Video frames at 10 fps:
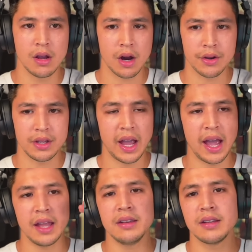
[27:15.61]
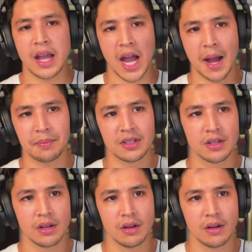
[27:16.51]
are the end caps
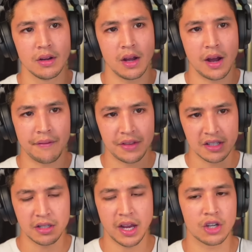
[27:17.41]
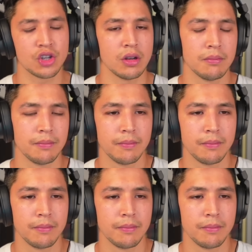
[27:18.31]
of this section.